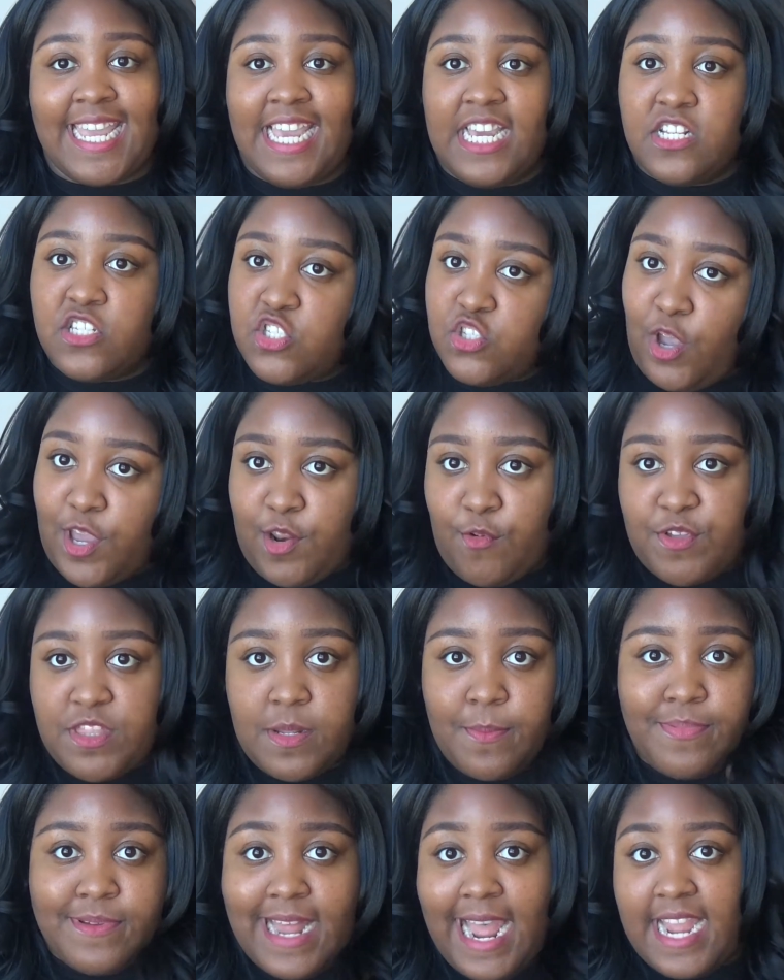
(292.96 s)
get started with
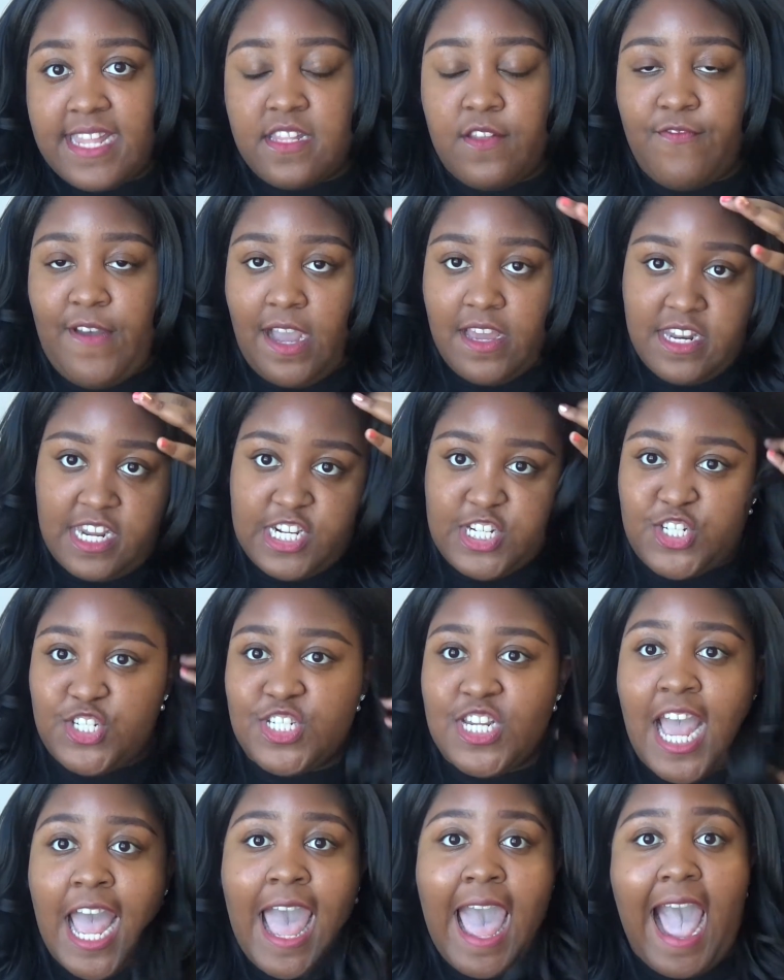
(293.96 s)
applying the
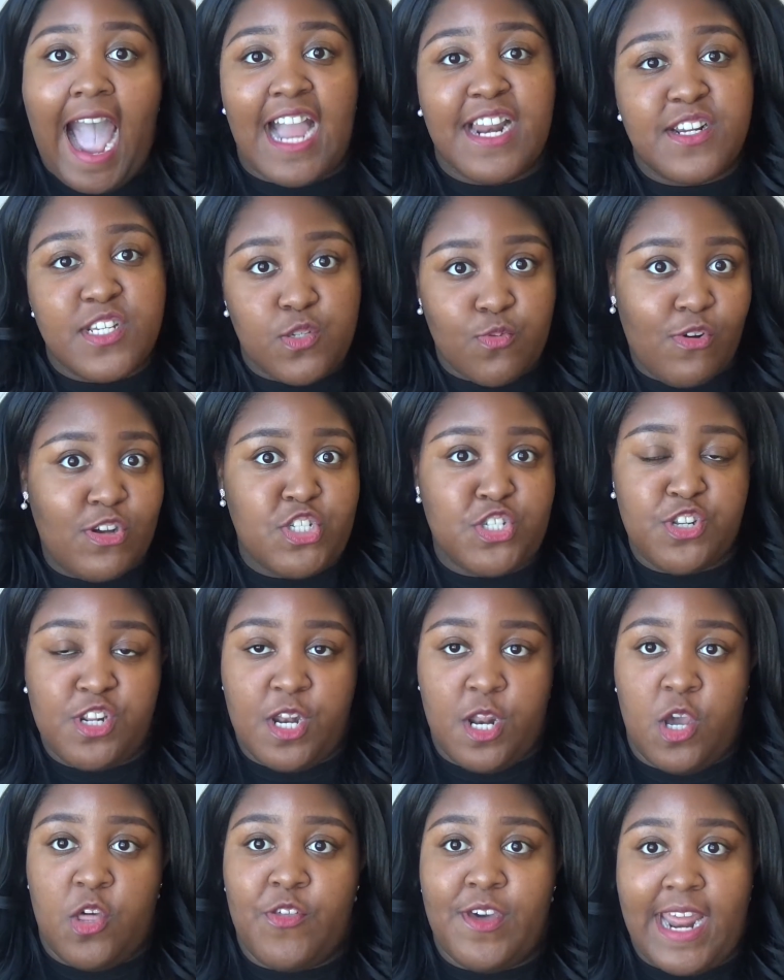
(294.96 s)
foundation, I just want you to
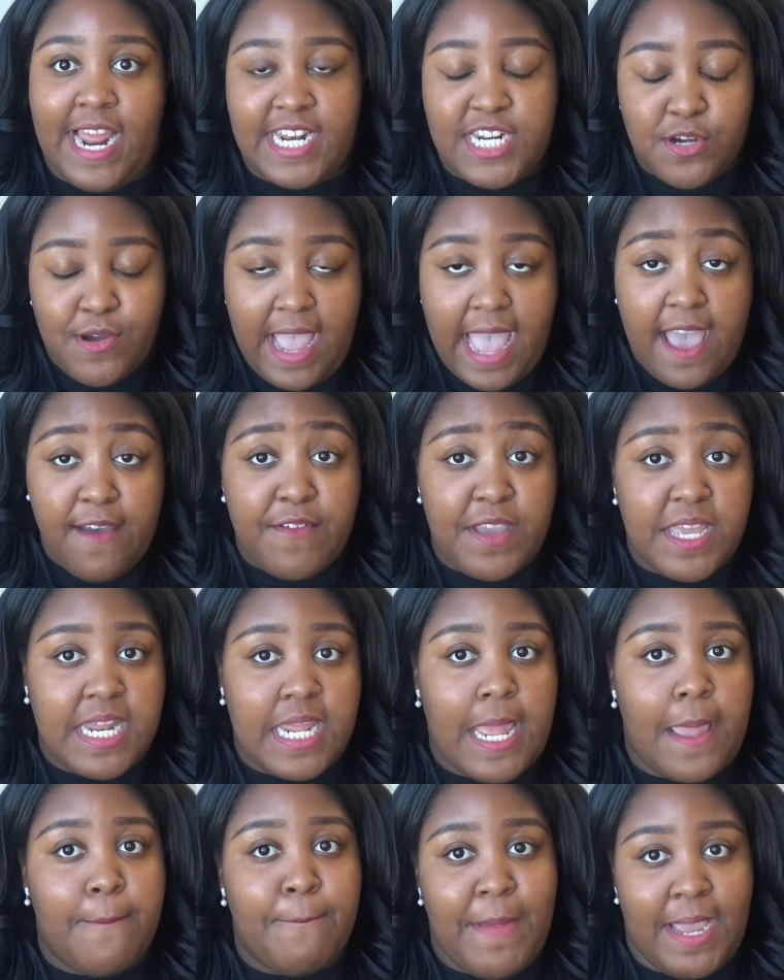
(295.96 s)
know that I don't have
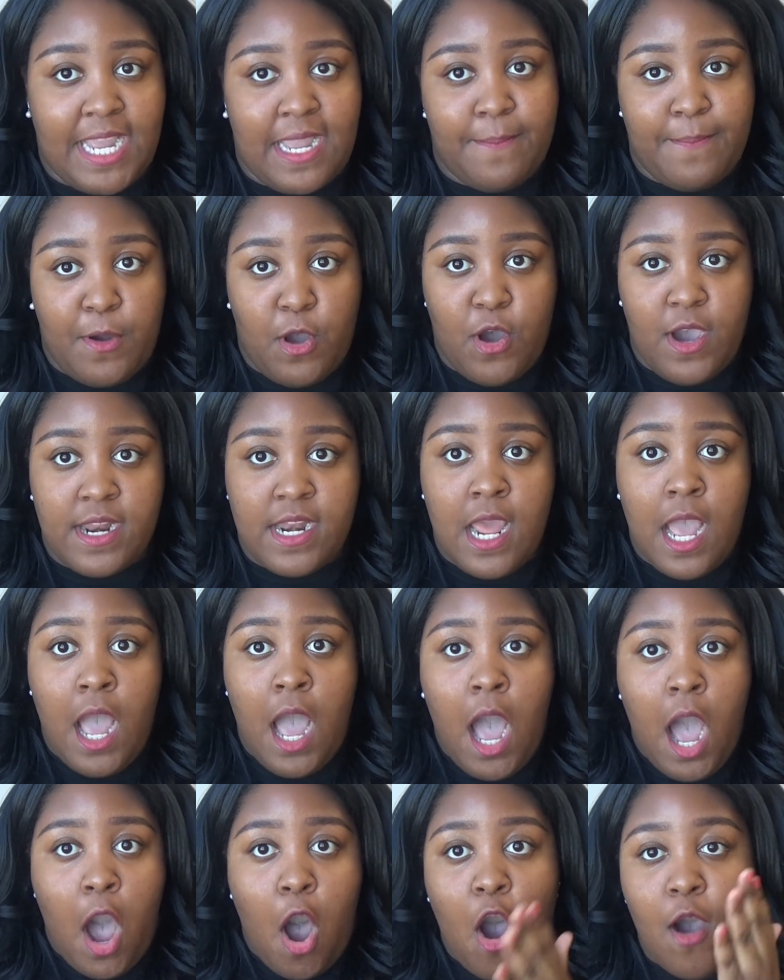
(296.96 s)
any makeup on
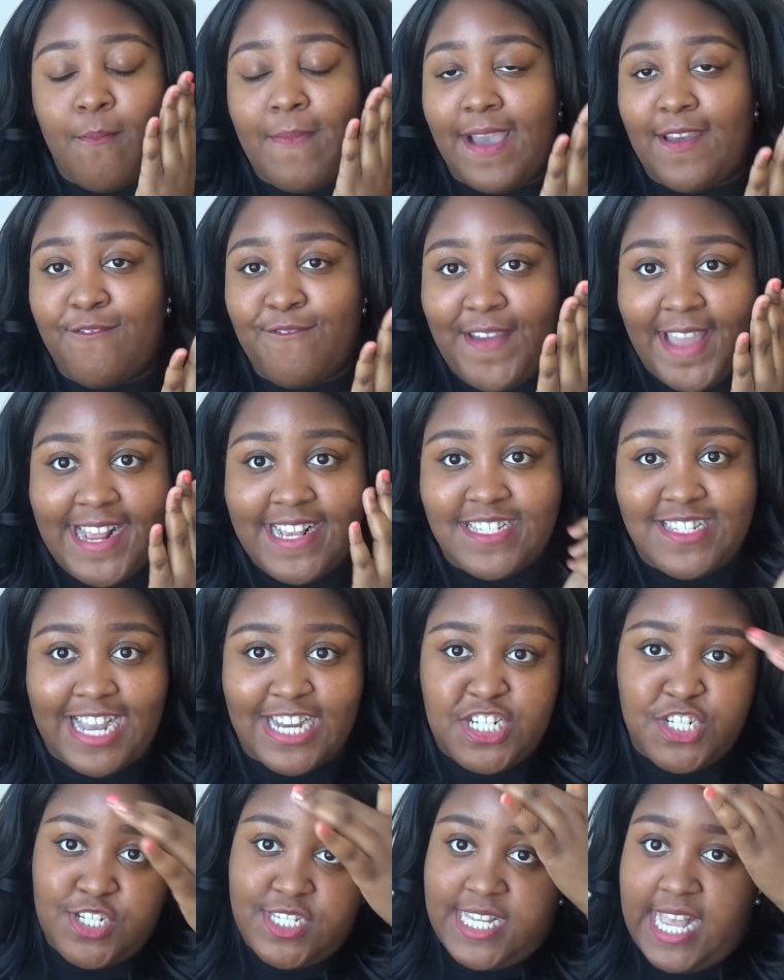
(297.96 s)
my face. I
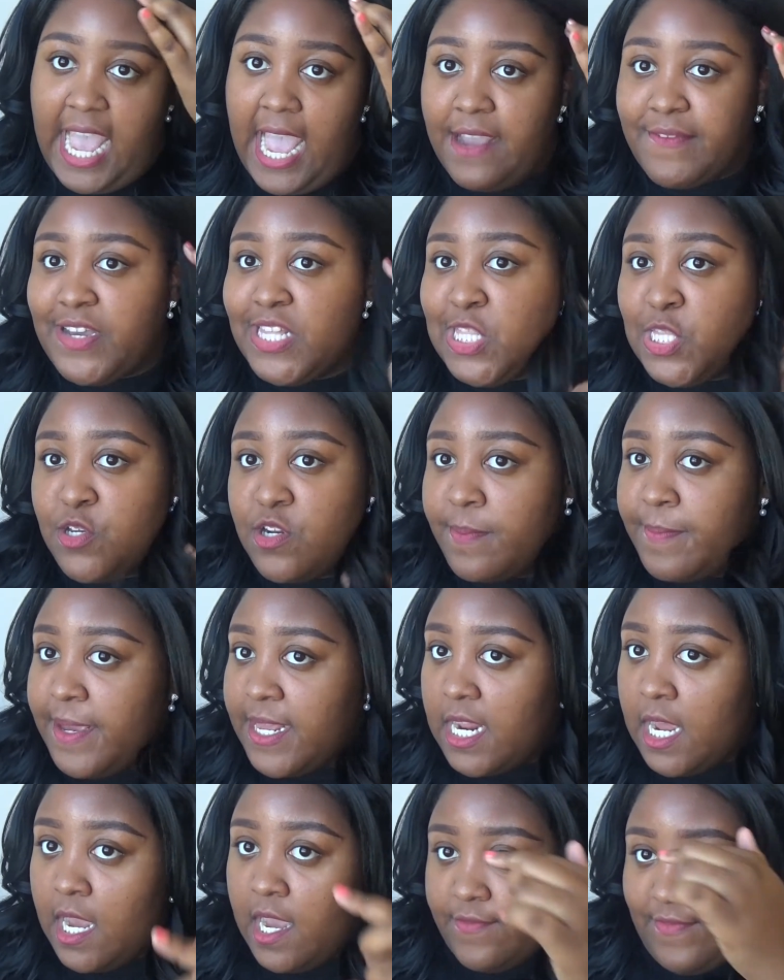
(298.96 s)
just have a little
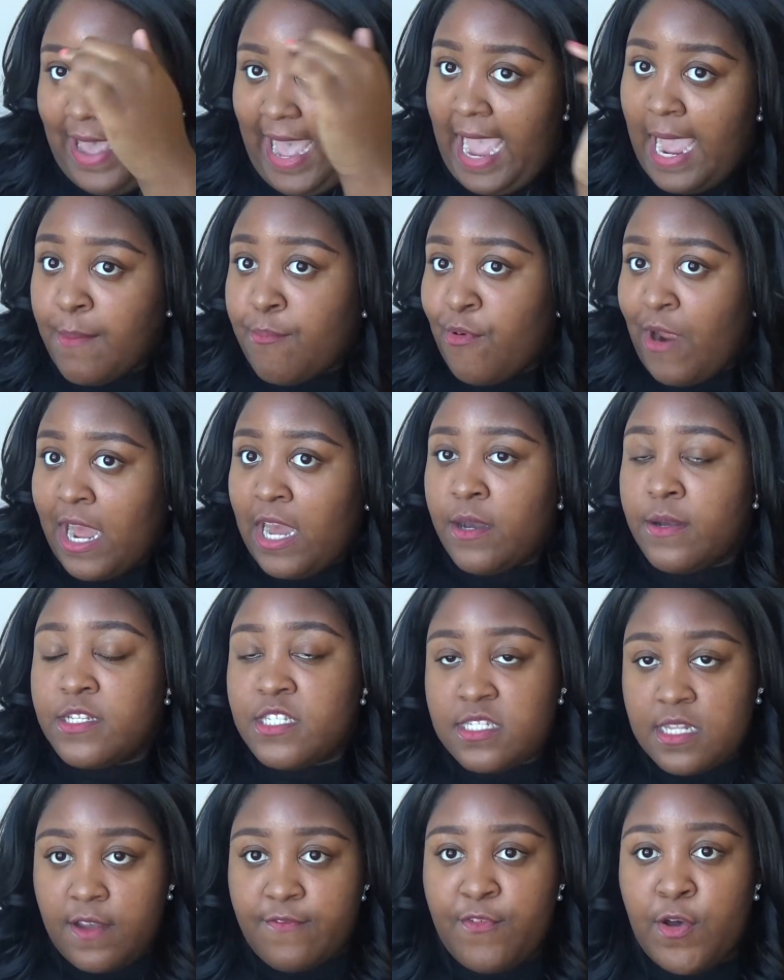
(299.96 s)
bit of eyebrow
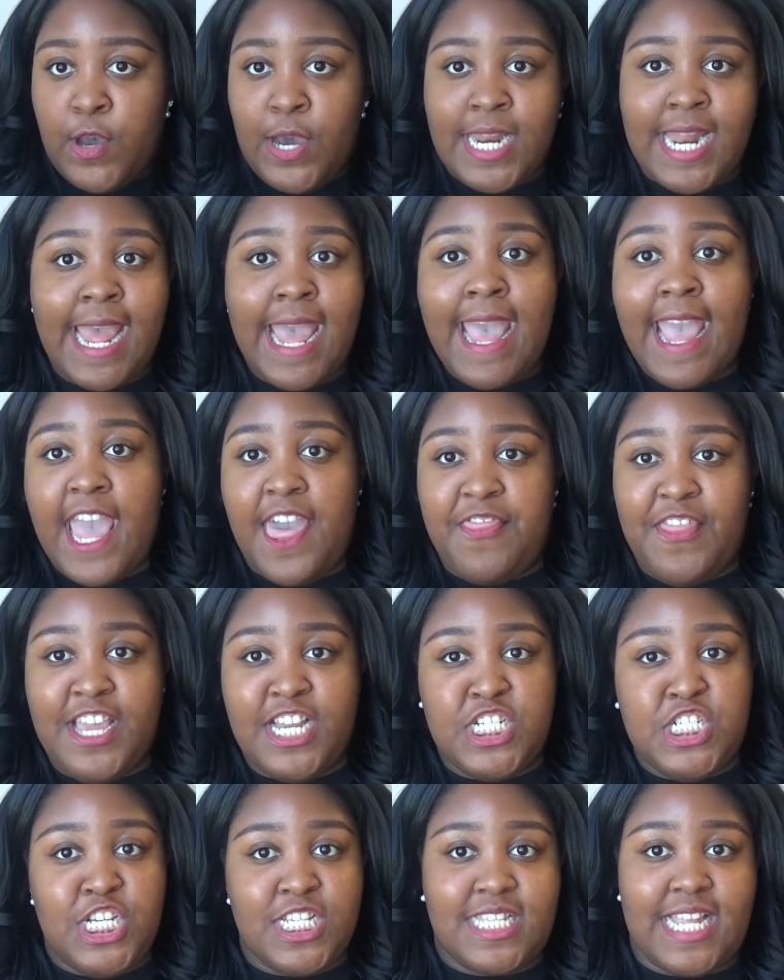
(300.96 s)
stuff on, and
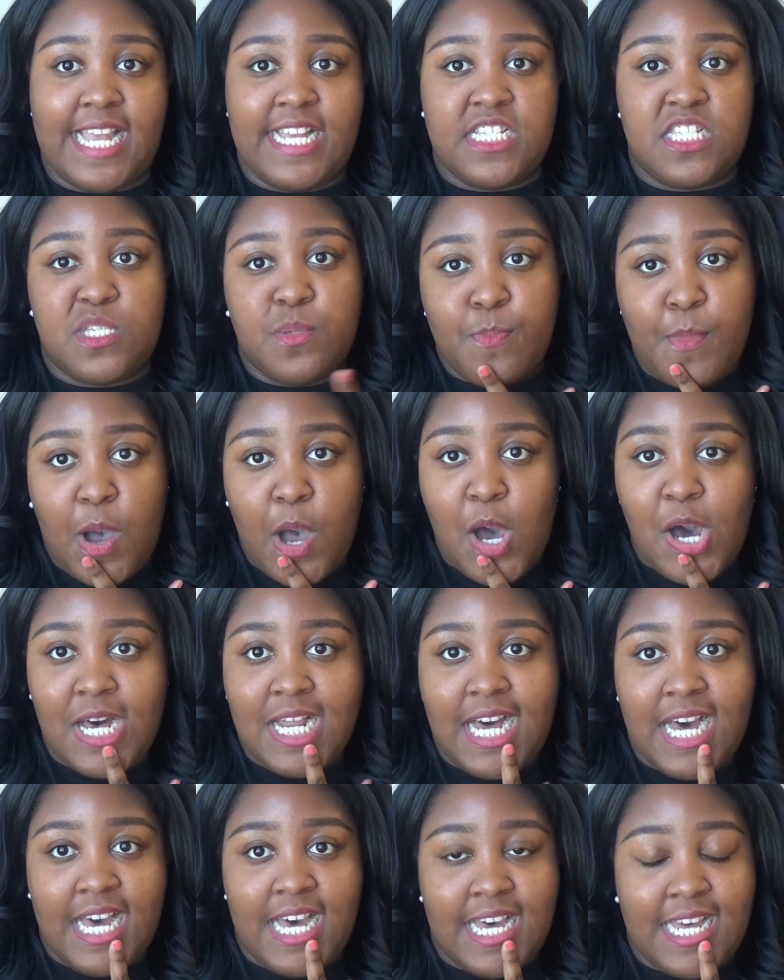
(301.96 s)
then just a
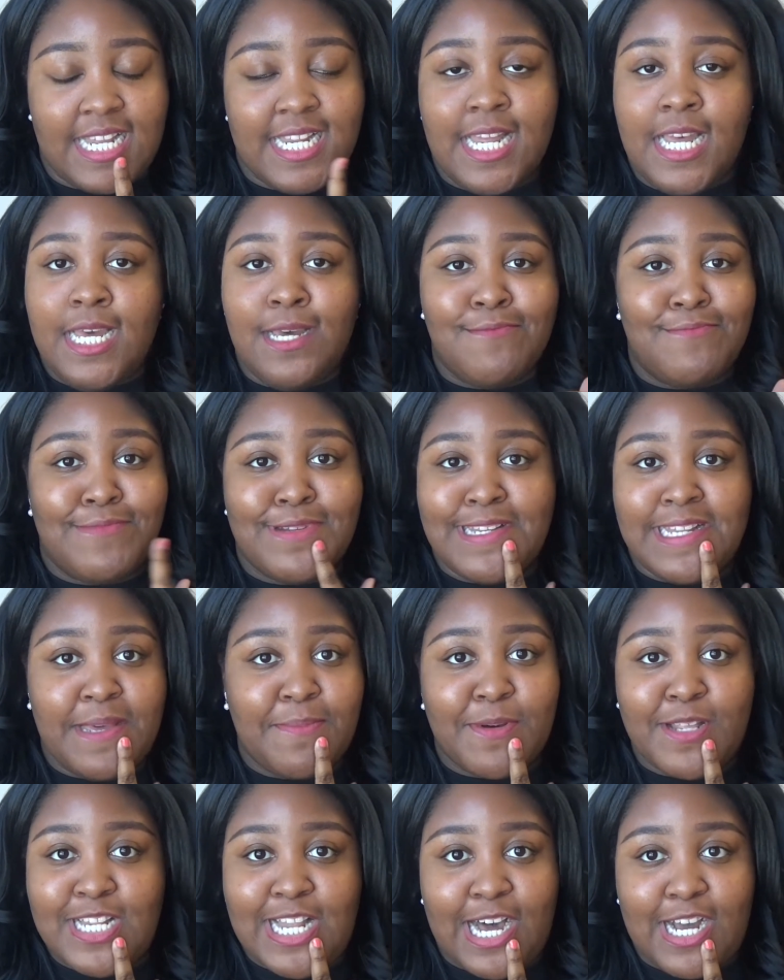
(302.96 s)
small
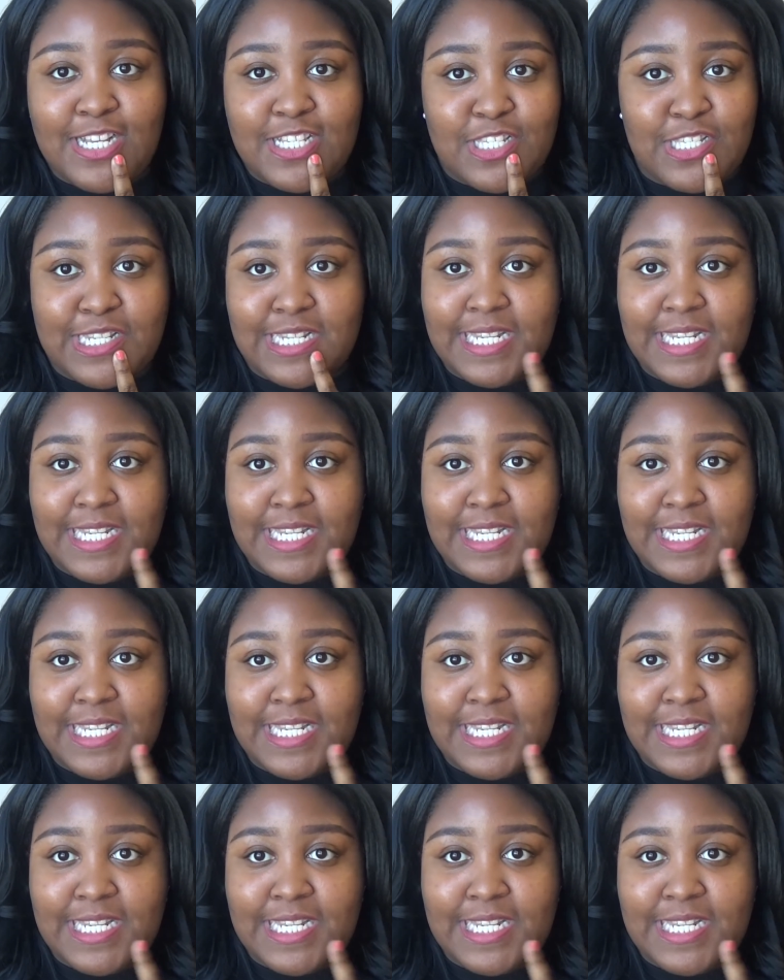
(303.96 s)
lip gloss